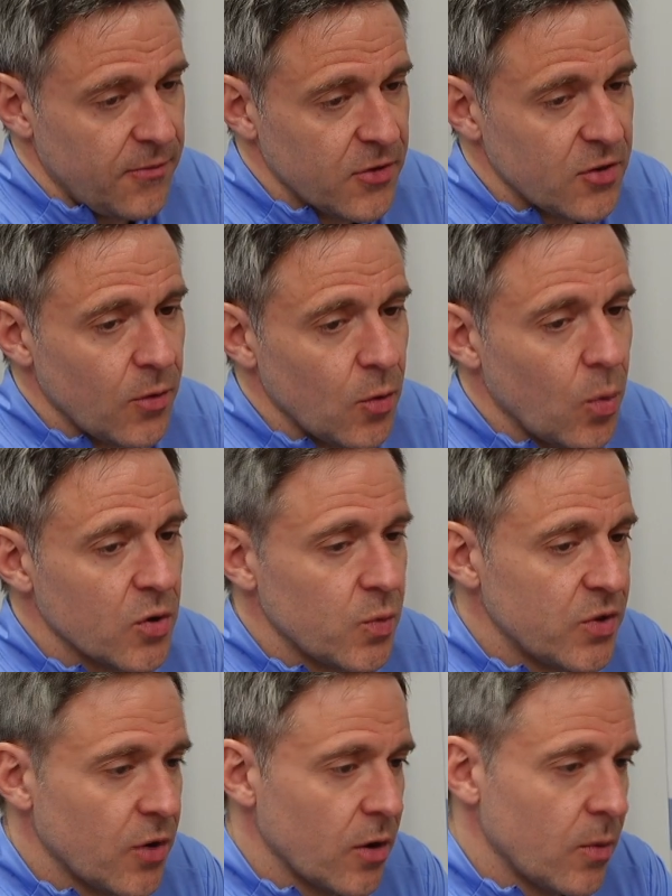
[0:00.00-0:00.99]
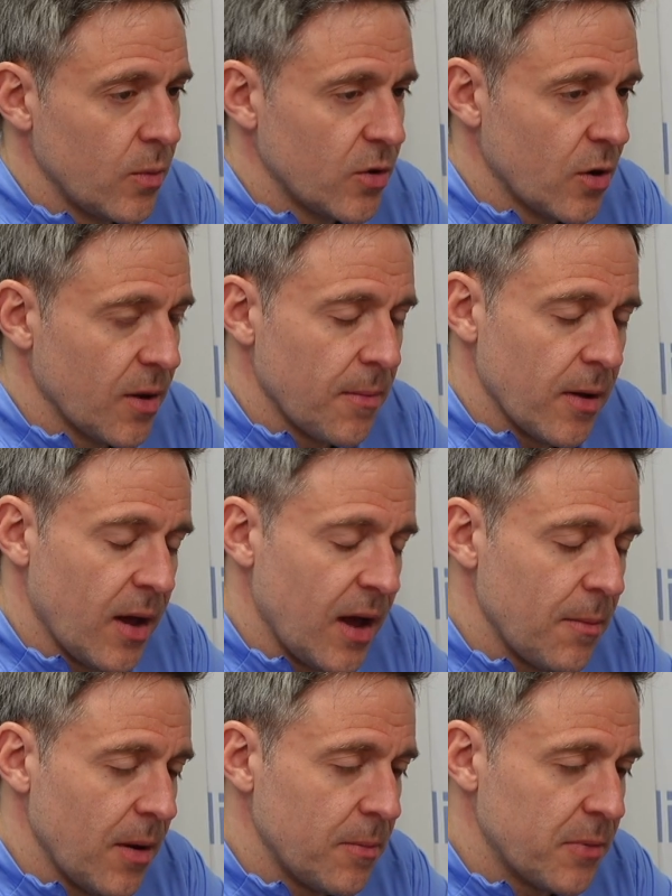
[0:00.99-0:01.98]
First of all, what we talk when we talk about
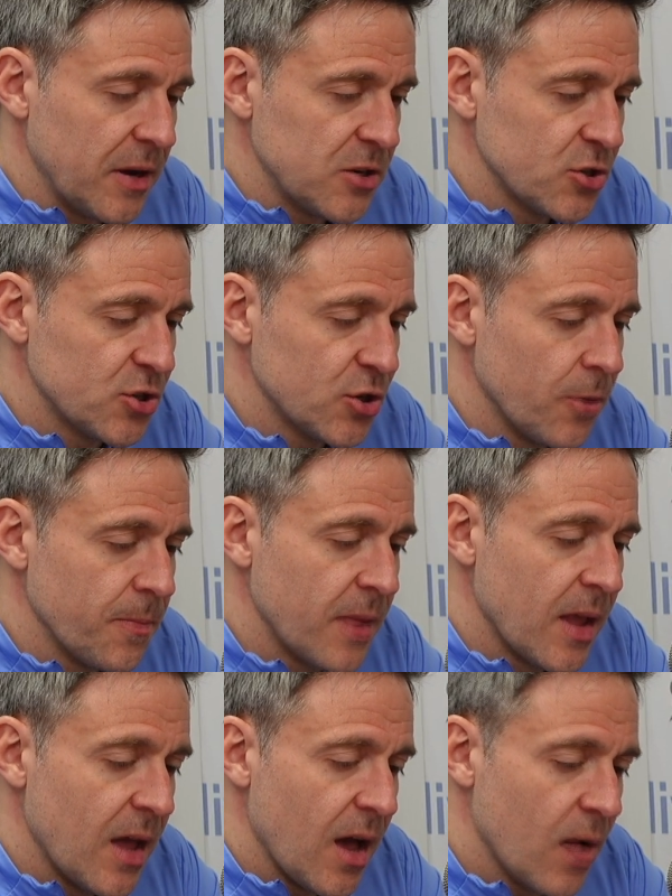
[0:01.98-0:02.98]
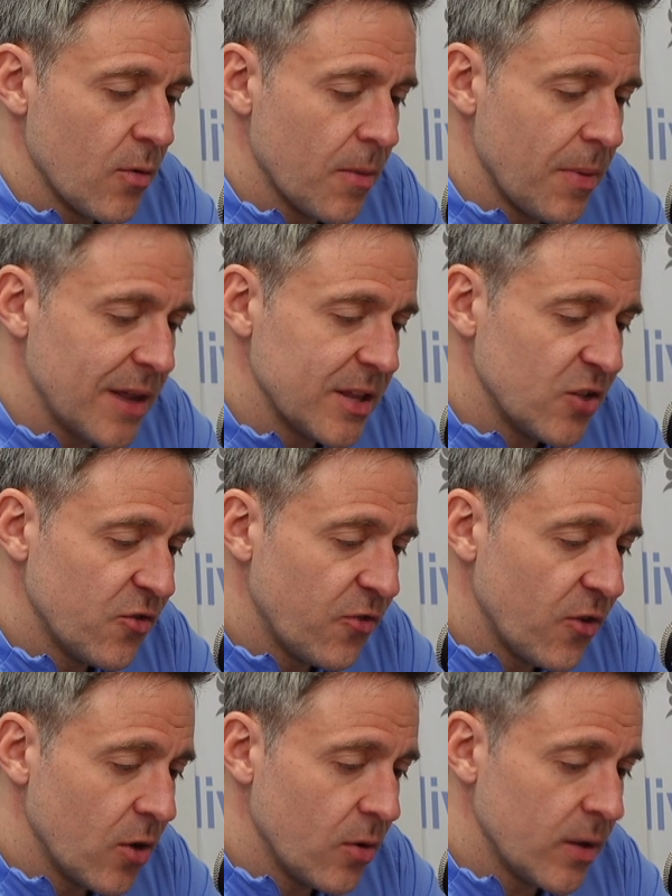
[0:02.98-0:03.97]
high blood pressure. So our blood is
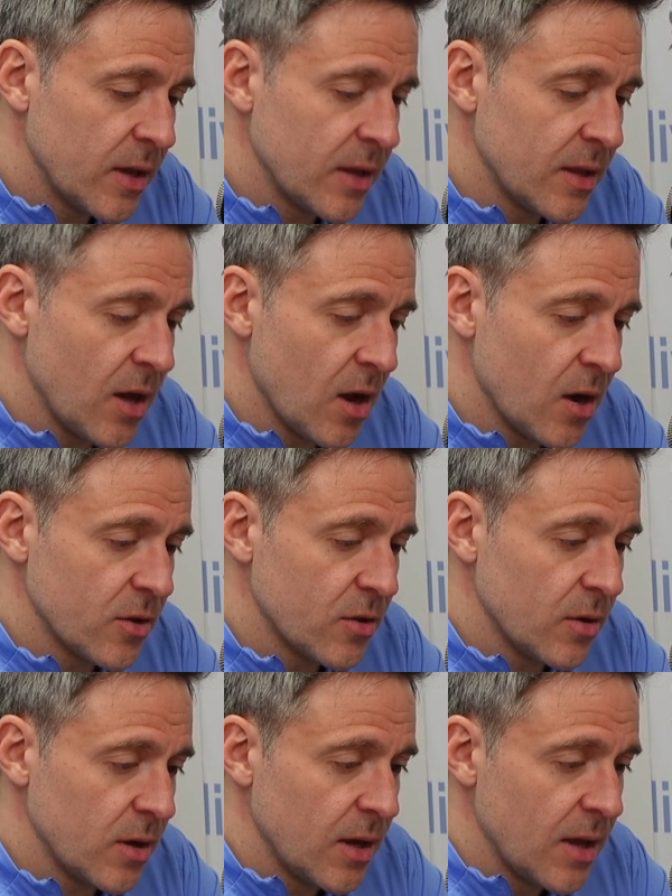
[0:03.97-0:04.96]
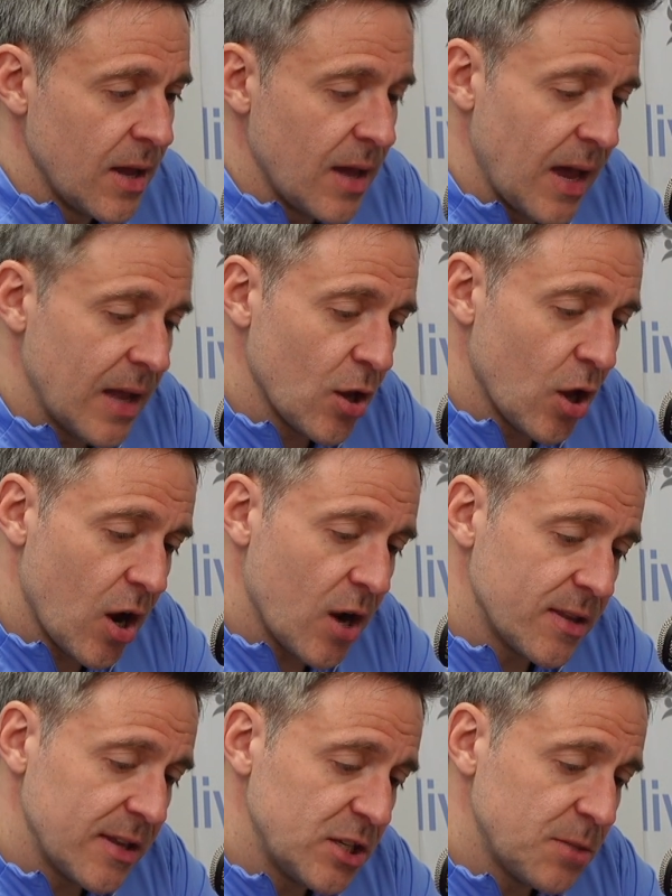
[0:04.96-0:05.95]
flowing in the artery and the
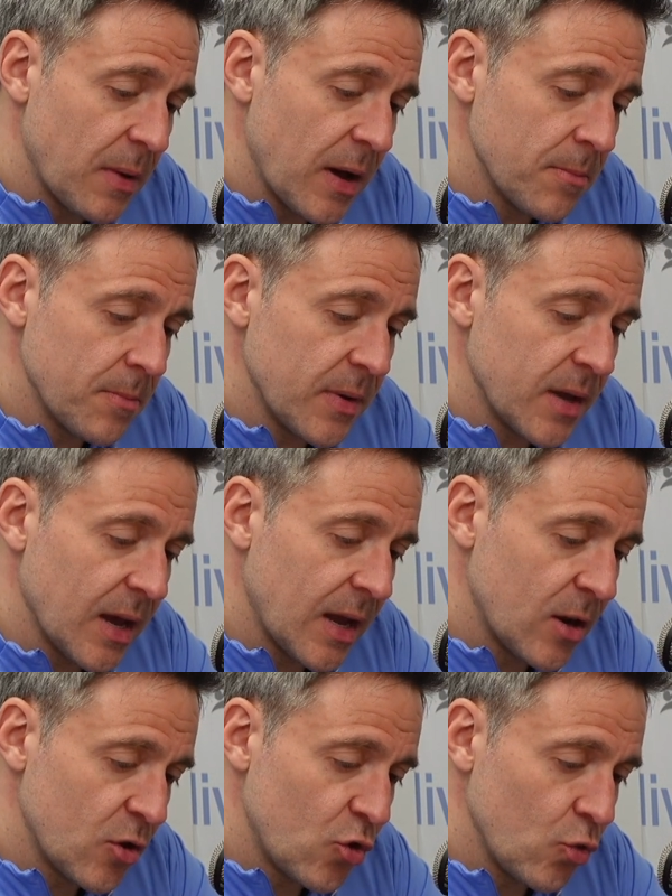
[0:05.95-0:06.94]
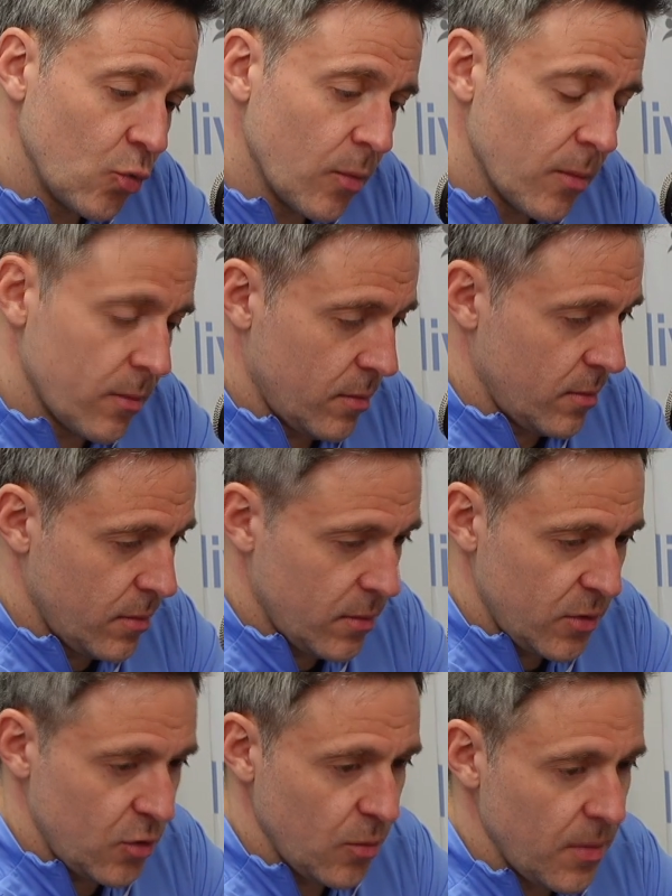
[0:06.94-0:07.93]
heart is pumping, and
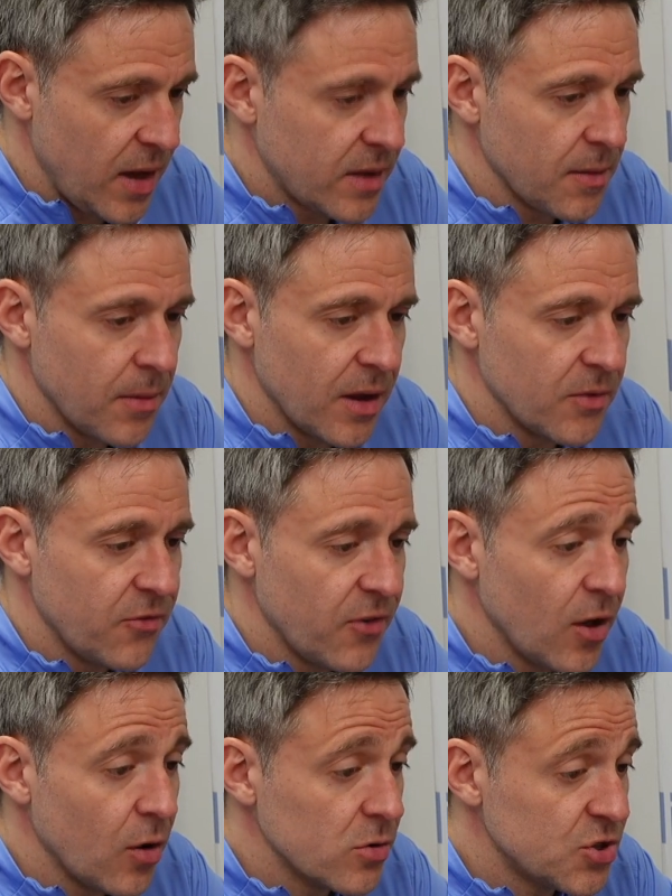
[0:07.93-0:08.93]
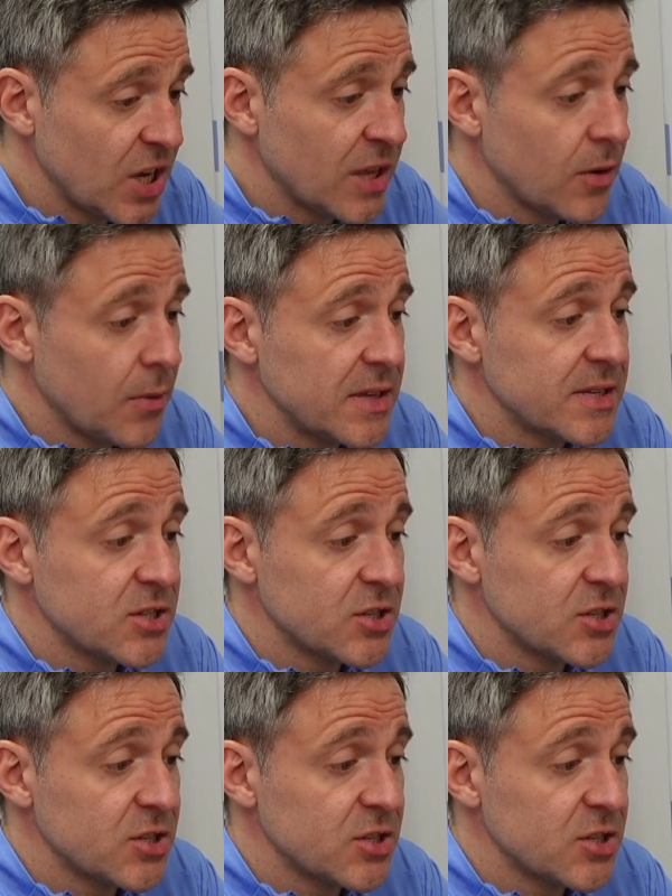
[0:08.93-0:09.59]
to make the blood flow generates a